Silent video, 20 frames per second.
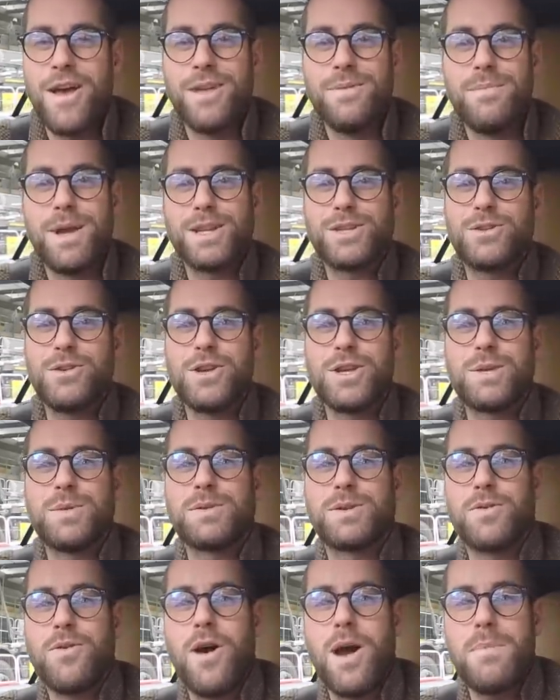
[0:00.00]
Make sure you
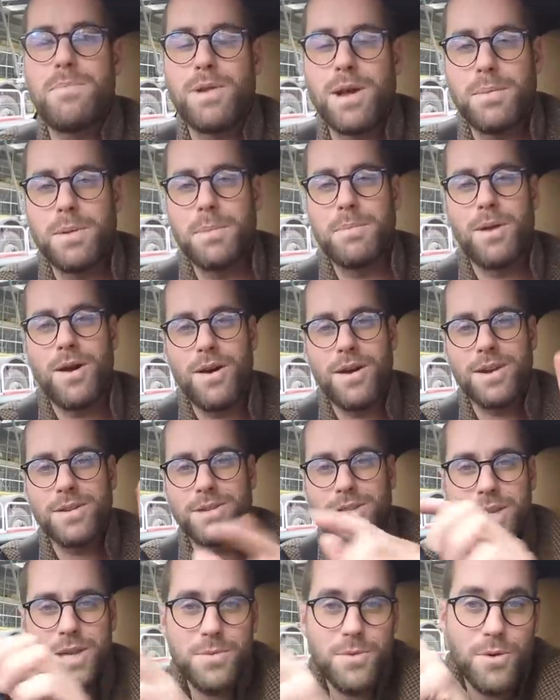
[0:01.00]
subscribe, blah, blah, blah, and I'll
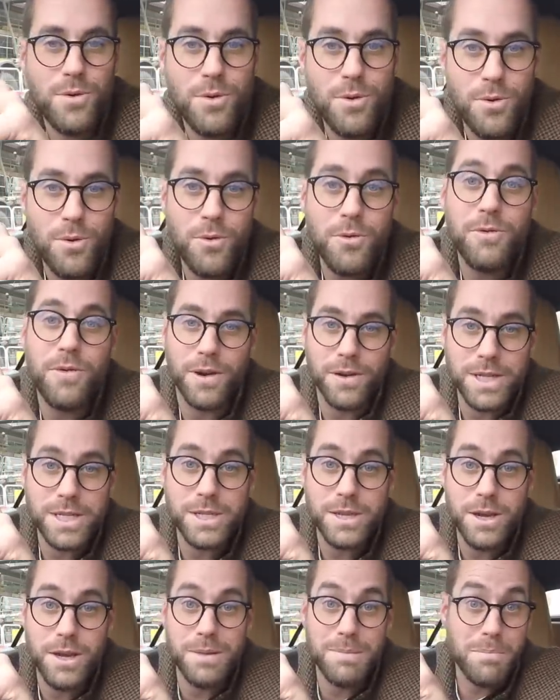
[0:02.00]
see you all very
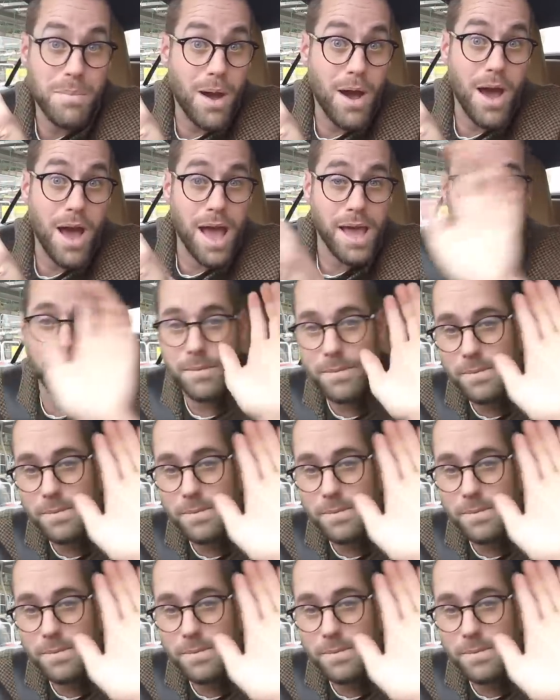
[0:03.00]
soon. Bye!